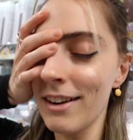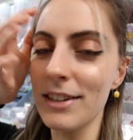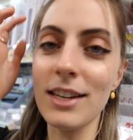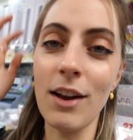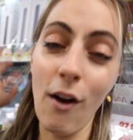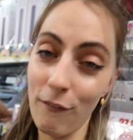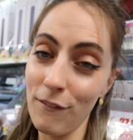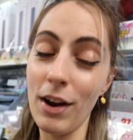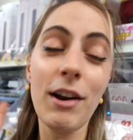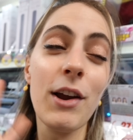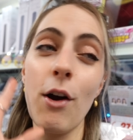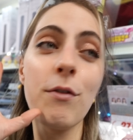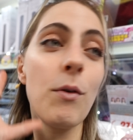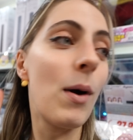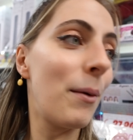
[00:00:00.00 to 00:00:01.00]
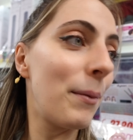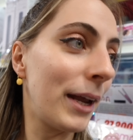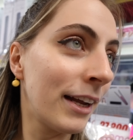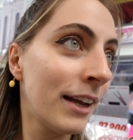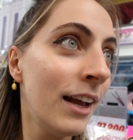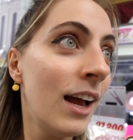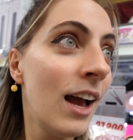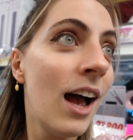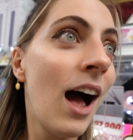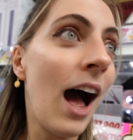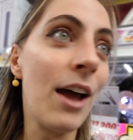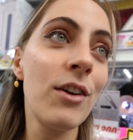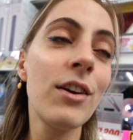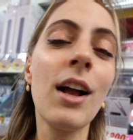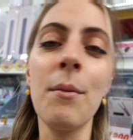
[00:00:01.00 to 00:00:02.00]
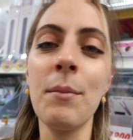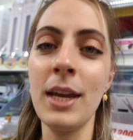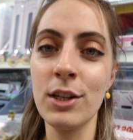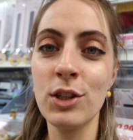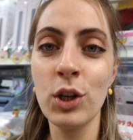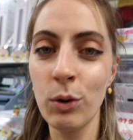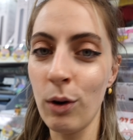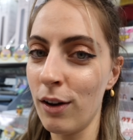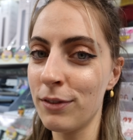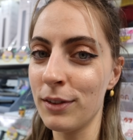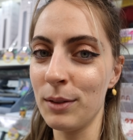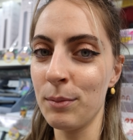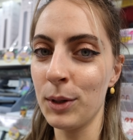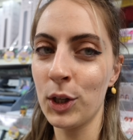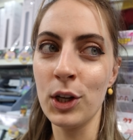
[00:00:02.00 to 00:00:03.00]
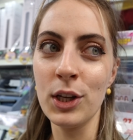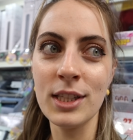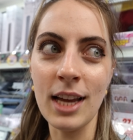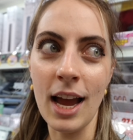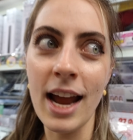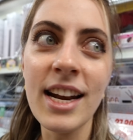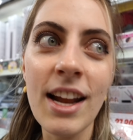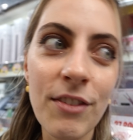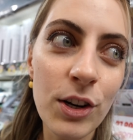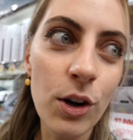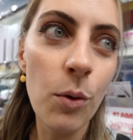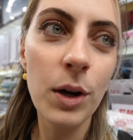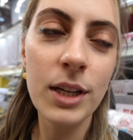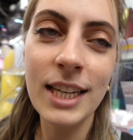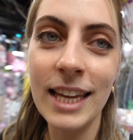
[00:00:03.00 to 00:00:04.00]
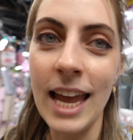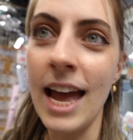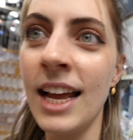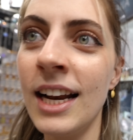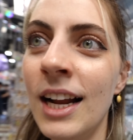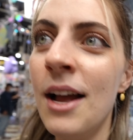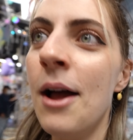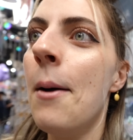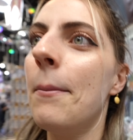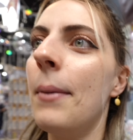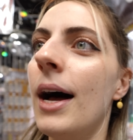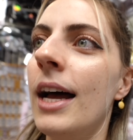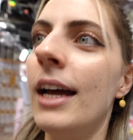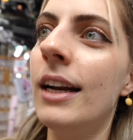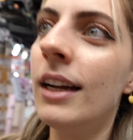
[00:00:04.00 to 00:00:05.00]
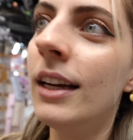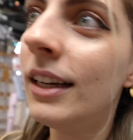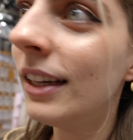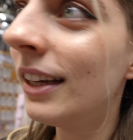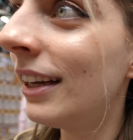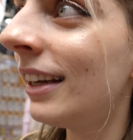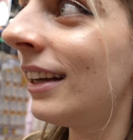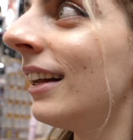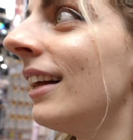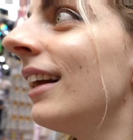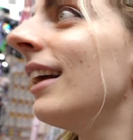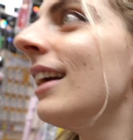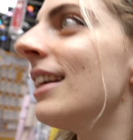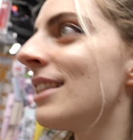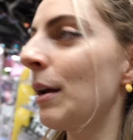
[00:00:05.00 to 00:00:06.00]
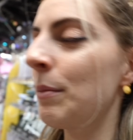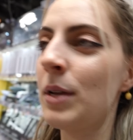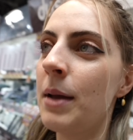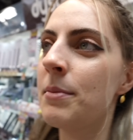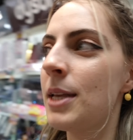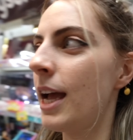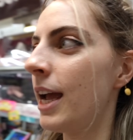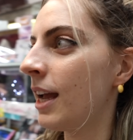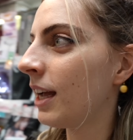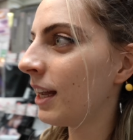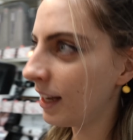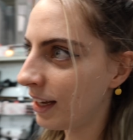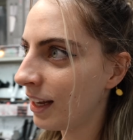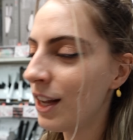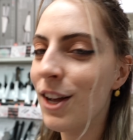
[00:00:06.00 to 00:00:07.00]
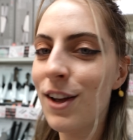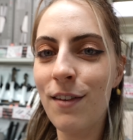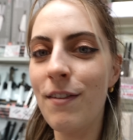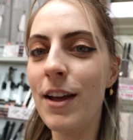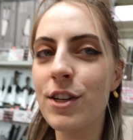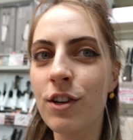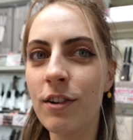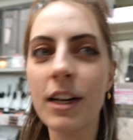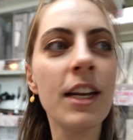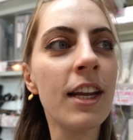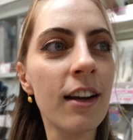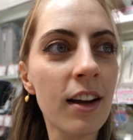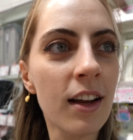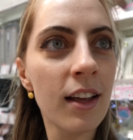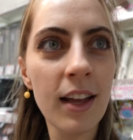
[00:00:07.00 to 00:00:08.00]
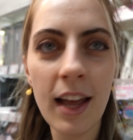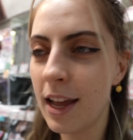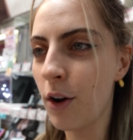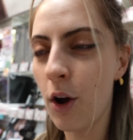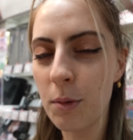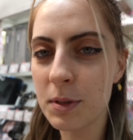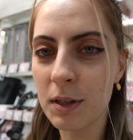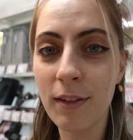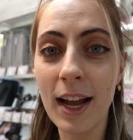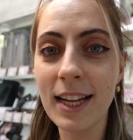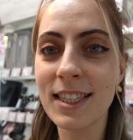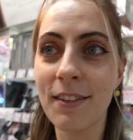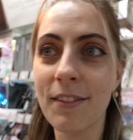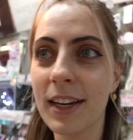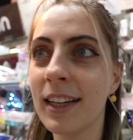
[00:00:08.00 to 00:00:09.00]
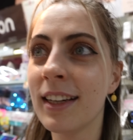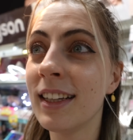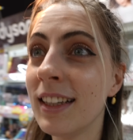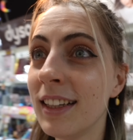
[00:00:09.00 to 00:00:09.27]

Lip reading: It's very overwhelming. I don't come here too often because I never know what to get, but sometimes I venture in here and hope to find something.